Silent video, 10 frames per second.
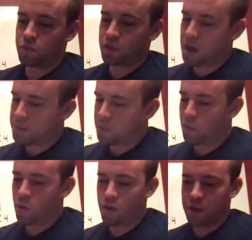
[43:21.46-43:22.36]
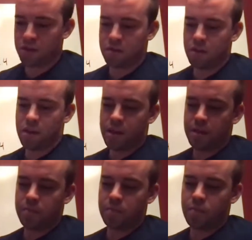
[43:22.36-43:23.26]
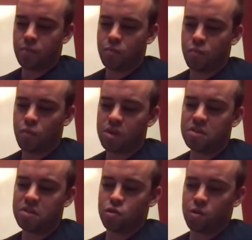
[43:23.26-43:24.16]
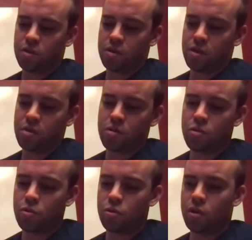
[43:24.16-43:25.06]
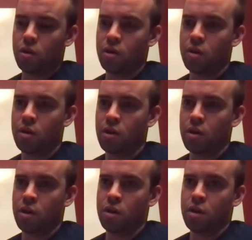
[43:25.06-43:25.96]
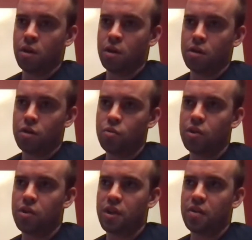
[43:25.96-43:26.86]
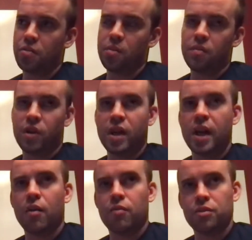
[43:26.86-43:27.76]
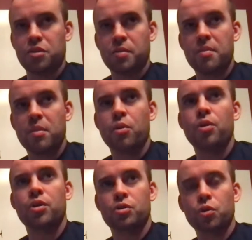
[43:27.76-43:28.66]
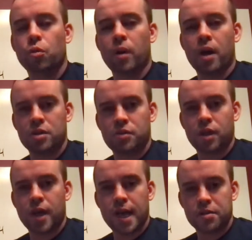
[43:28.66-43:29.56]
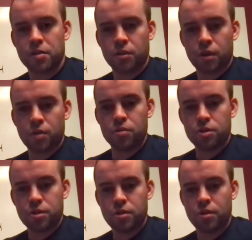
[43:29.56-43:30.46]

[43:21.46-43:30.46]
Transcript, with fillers: couple more is um, what is a drill that you you would think would be very helpful to maybe put in the toolbox for a high school coach?